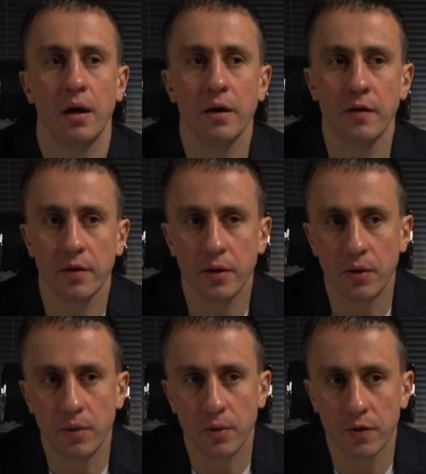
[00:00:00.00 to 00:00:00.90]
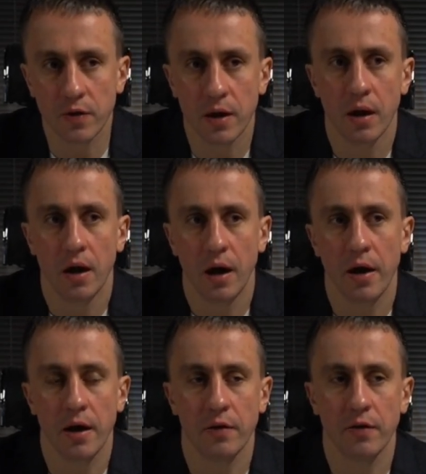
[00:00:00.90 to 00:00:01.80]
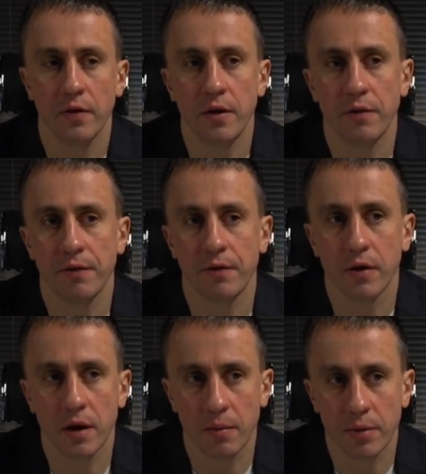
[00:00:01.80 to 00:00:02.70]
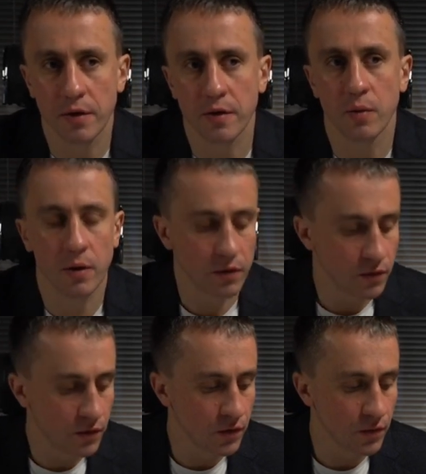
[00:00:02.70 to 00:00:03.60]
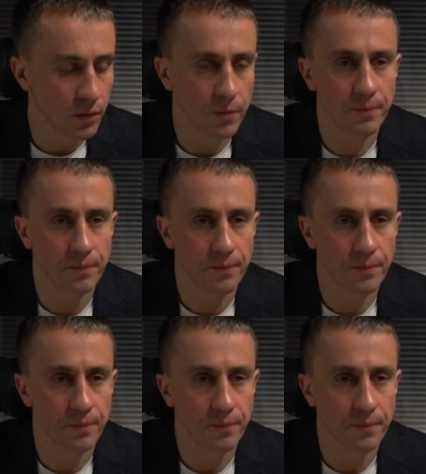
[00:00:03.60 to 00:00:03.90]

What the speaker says: easily used, and if companies want to